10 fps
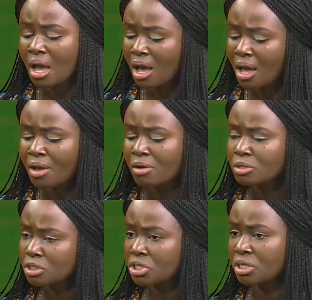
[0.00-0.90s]
I
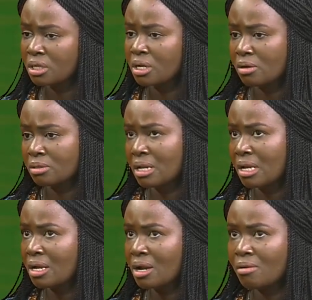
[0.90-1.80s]
almost chickened out.
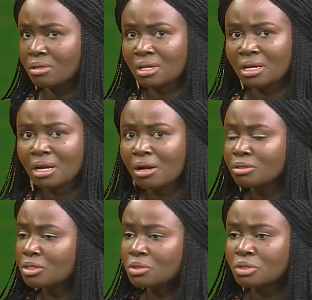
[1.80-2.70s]
Like I was like, I'll
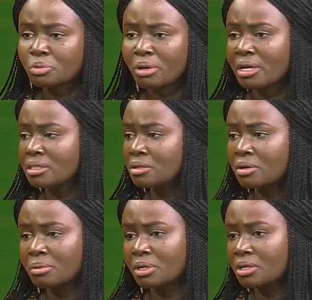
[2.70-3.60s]
just go into marketing
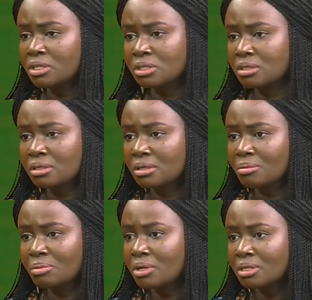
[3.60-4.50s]
communication
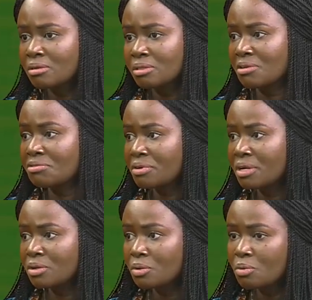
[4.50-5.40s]
because I was afraid.
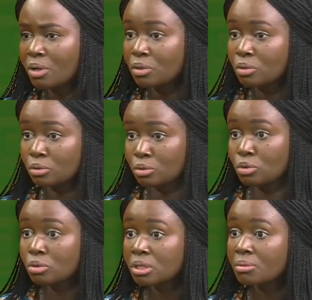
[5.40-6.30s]
You know, when you
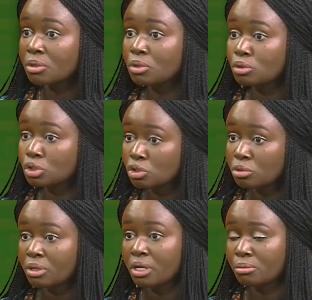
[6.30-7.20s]
do something, you should
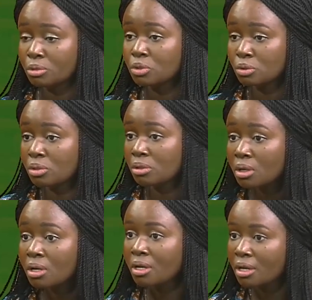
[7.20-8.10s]
be able to.
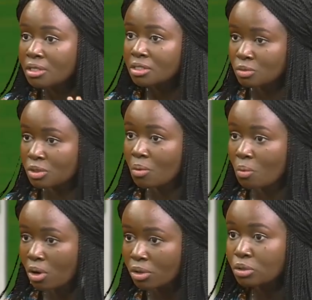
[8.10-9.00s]
It's your work.